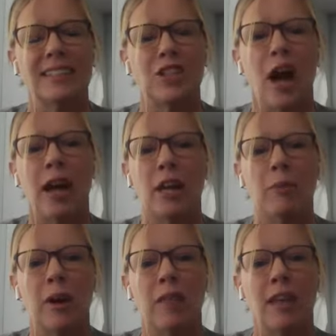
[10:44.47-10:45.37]

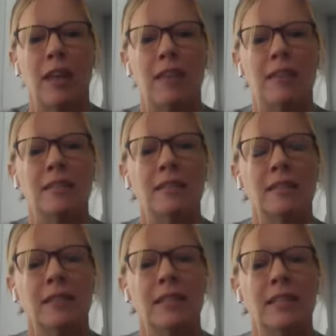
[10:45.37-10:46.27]
Giant breath in,
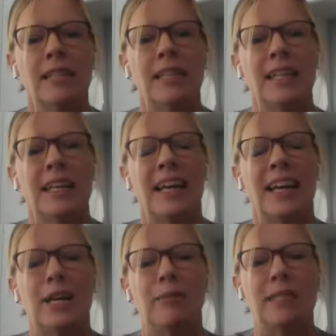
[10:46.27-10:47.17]

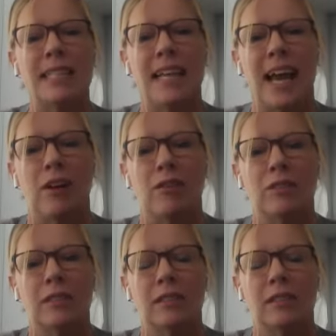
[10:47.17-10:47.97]
empty out.